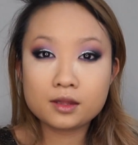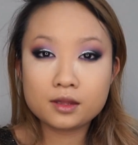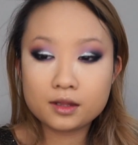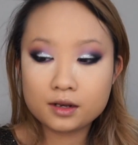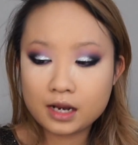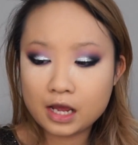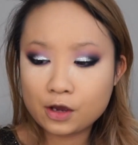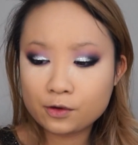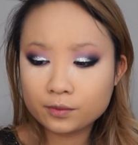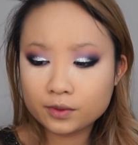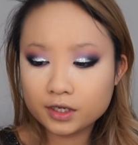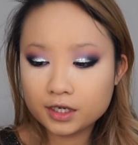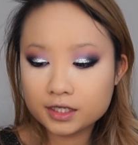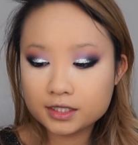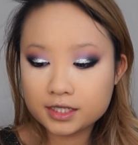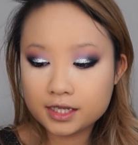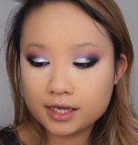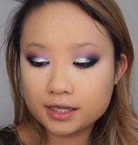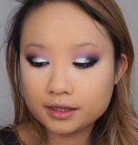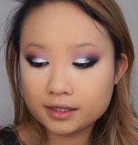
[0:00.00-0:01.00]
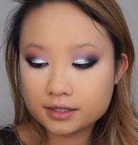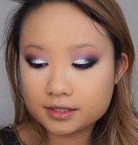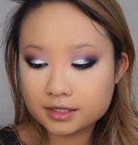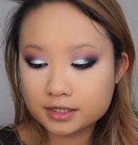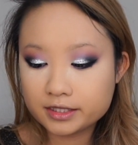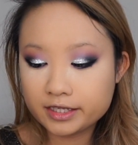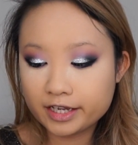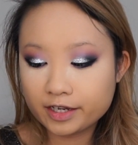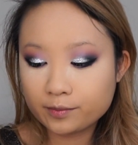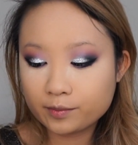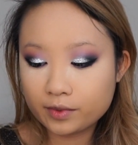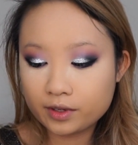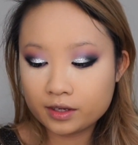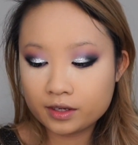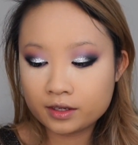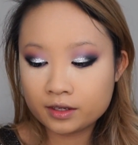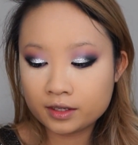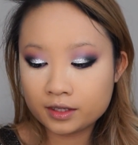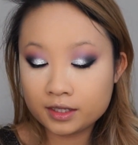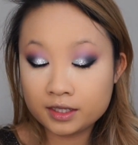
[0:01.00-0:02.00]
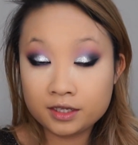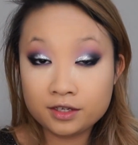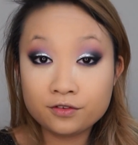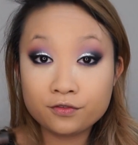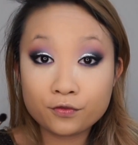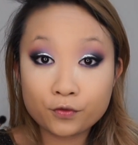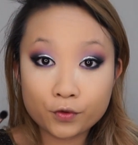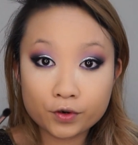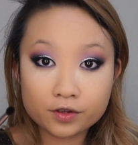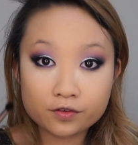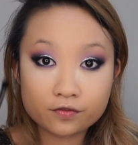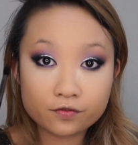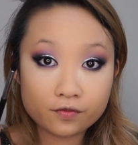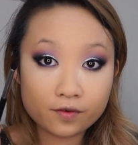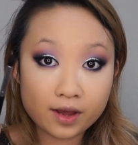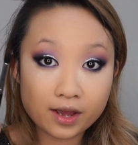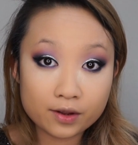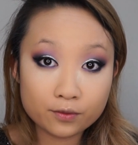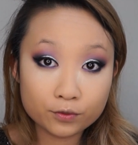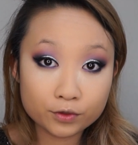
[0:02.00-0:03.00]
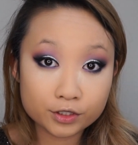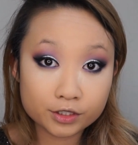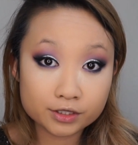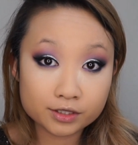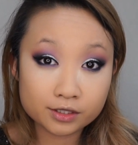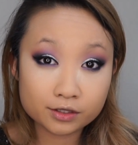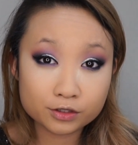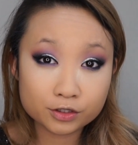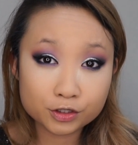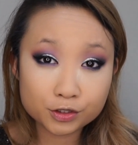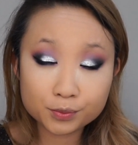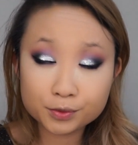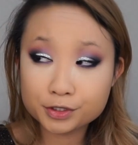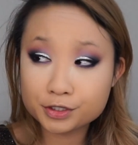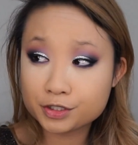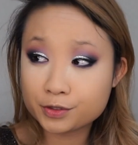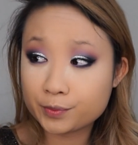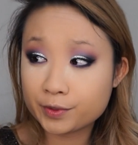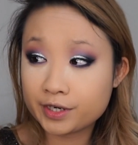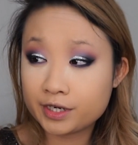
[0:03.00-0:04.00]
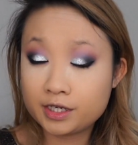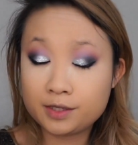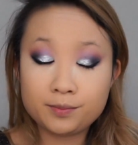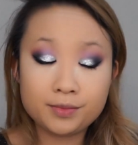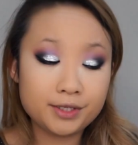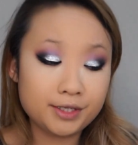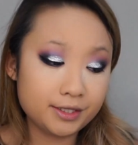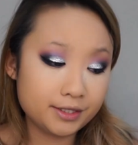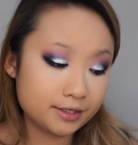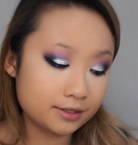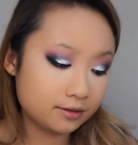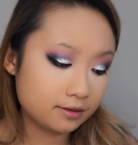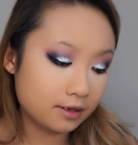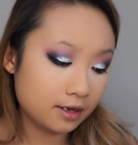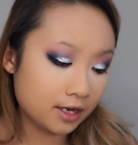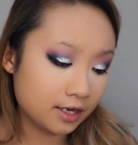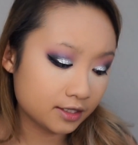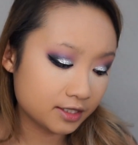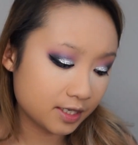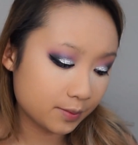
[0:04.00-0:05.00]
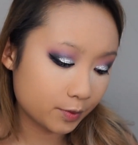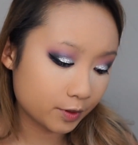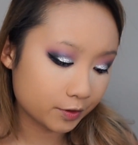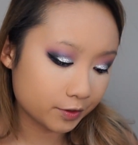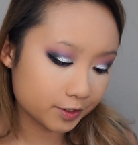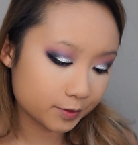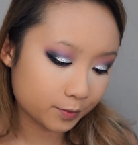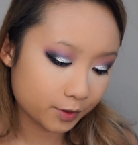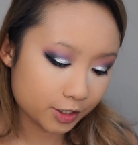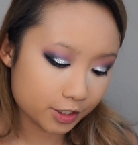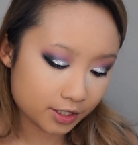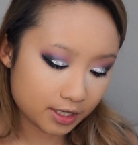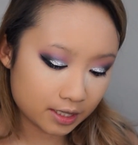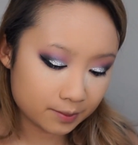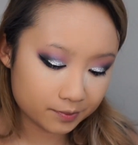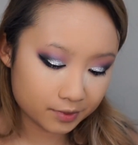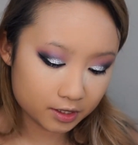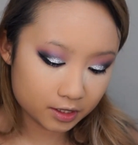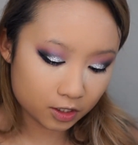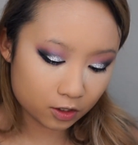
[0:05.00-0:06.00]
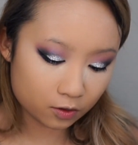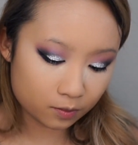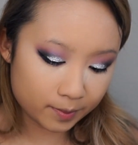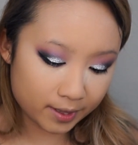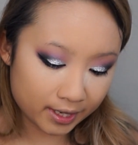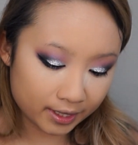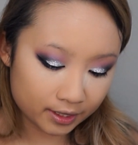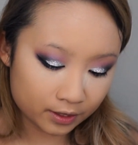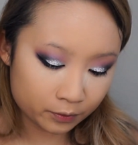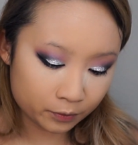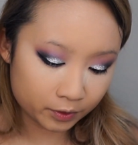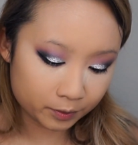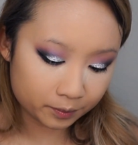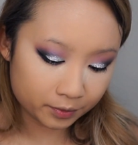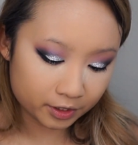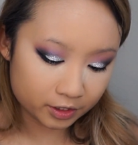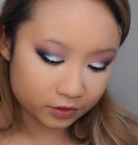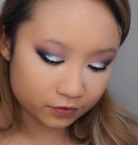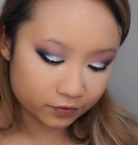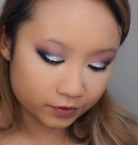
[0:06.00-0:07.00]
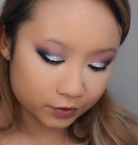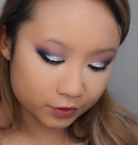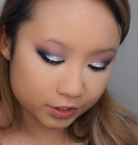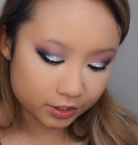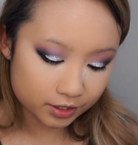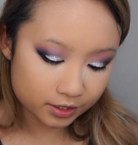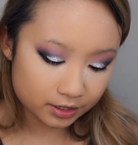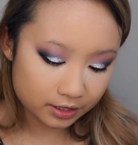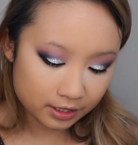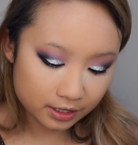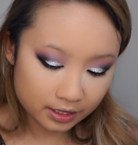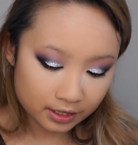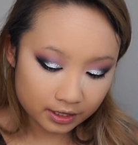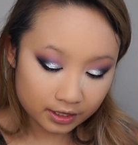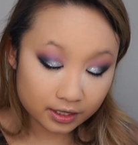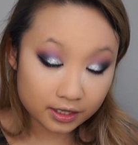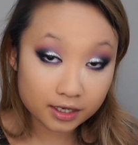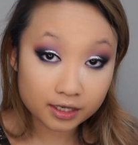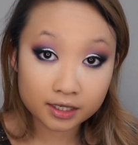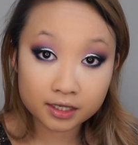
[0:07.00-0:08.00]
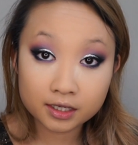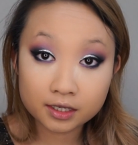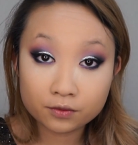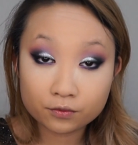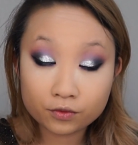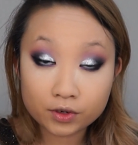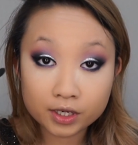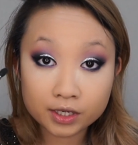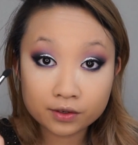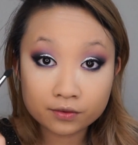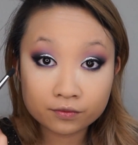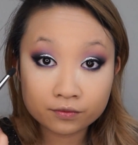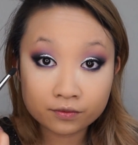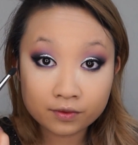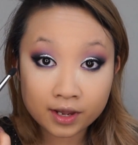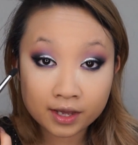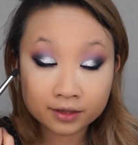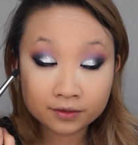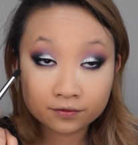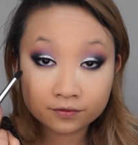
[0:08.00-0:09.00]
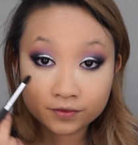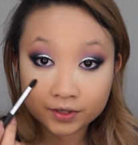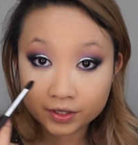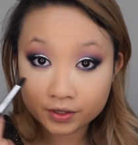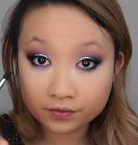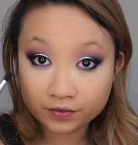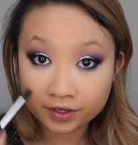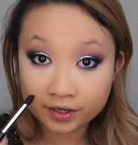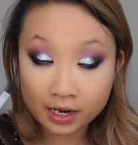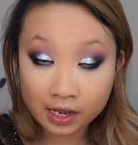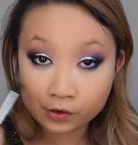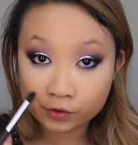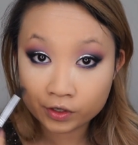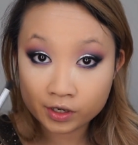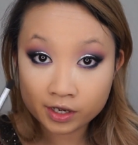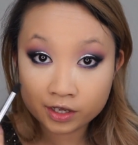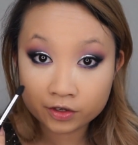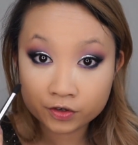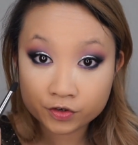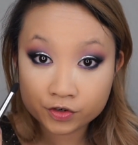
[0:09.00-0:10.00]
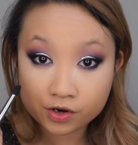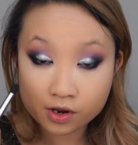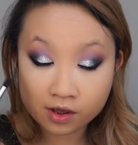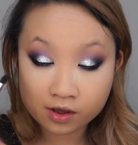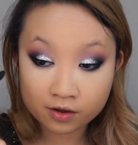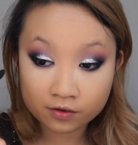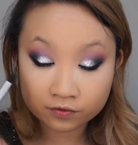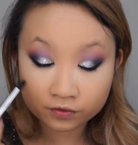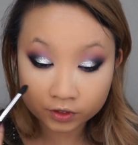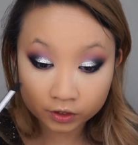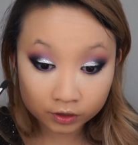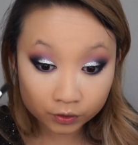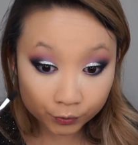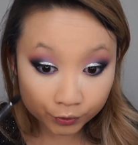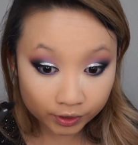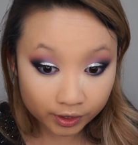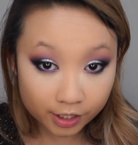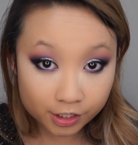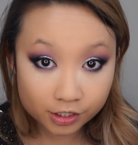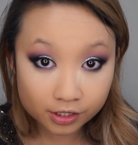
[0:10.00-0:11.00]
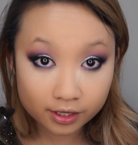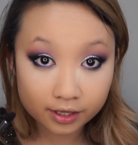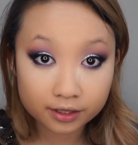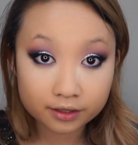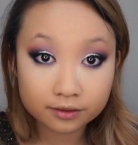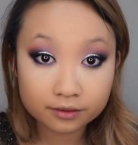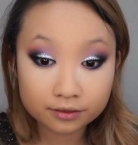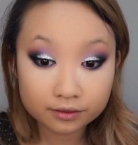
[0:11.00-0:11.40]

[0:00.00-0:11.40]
then now I'm going to take the Sigma E45, which is a super itty bitty taper crease brush, and I'm going to go back in with Punch Fuchsia again and run it at the very outer edge of the lower lash line.